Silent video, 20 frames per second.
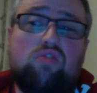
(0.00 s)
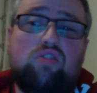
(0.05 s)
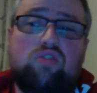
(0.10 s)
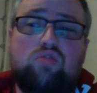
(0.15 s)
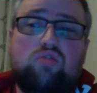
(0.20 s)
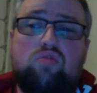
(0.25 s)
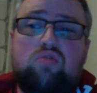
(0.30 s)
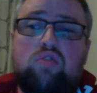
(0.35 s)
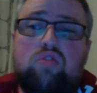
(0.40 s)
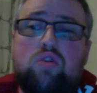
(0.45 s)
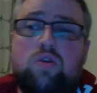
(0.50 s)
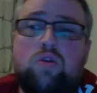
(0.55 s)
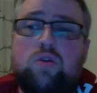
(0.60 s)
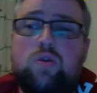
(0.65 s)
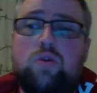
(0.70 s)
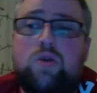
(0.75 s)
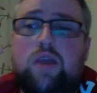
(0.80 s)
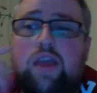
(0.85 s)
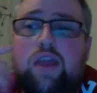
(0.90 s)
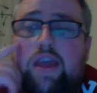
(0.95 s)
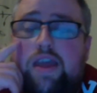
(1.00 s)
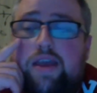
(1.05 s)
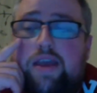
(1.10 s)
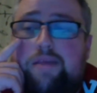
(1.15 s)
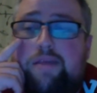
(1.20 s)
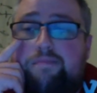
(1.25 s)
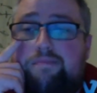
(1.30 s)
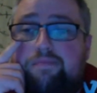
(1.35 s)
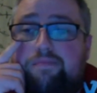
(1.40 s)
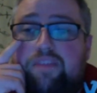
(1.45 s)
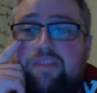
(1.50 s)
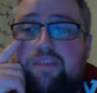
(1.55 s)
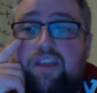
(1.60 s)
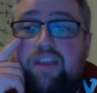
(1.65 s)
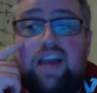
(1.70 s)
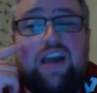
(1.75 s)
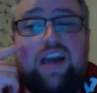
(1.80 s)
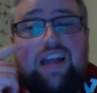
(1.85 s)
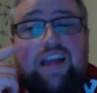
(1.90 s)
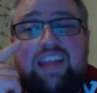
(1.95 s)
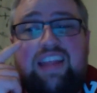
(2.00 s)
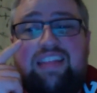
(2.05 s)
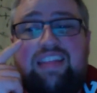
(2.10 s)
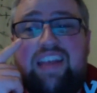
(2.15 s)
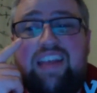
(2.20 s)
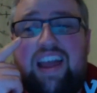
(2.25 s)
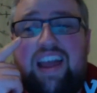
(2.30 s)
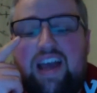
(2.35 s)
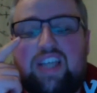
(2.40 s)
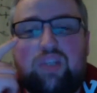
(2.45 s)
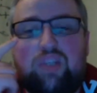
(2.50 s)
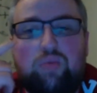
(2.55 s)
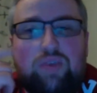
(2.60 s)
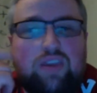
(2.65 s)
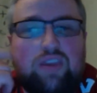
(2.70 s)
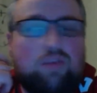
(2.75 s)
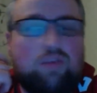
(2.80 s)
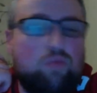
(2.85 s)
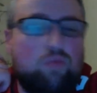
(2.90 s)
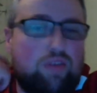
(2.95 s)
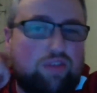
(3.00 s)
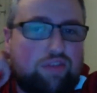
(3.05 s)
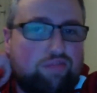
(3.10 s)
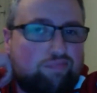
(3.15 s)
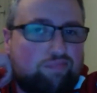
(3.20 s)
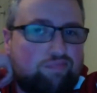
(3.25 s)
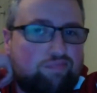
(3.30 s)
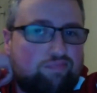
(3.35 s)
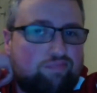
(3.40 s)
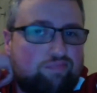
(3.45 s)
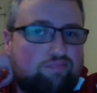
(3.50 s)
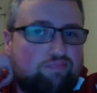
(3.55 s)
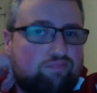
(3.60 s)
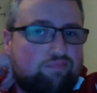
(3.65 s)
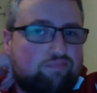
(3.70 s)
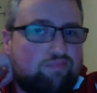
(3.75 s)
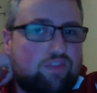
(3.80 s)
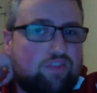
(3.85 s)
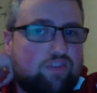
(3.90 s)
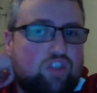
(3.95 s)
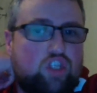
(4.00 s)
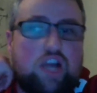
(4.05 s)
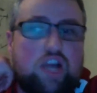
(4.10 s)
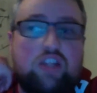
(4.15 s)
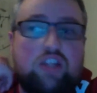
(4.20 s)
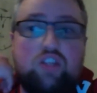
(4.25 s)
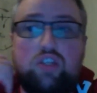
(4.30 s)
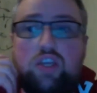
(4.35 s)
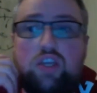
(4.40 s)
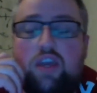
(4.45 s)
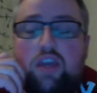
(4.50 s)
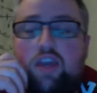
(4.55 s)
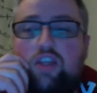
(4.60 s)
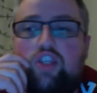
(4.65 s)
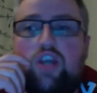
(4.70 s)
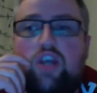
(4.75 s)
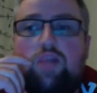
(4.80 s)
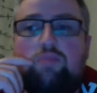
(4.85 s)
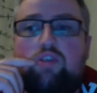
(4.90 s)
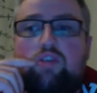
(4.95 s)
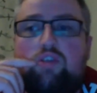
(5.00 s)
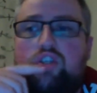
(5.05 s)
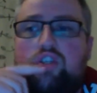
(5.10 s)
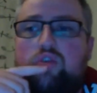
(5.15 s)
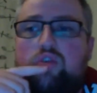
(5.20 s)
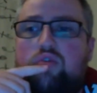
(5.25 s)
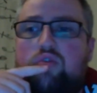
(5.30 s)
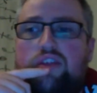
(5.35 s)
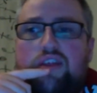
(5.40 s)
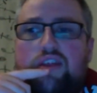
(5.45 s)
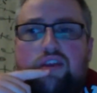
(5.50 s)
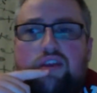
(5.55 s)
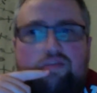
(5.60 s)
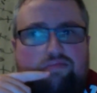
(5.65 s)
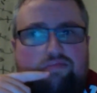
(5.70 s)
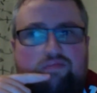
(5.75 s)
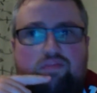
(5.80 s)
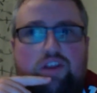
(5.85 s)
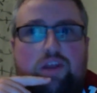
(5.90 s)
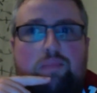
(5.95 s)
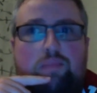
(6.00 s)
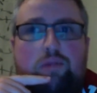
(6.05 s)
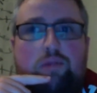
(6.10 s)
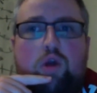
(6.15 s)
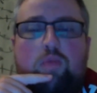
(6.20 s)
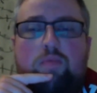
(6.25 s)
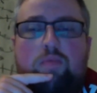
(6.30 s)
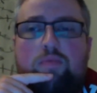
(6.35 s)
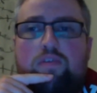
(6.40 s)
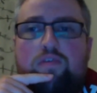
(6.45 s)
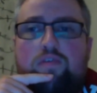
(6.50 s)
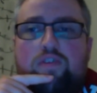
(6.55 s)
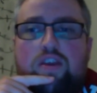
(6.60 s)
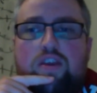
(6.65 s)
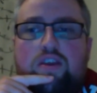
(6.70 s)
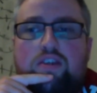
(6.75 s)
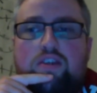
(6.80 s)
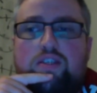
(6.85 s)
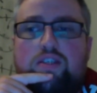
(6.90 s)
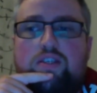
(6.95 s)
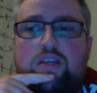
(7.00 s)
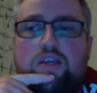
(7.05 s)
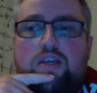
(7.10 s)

So I did that last week with Chanmi Gion, and that really blew up in my face.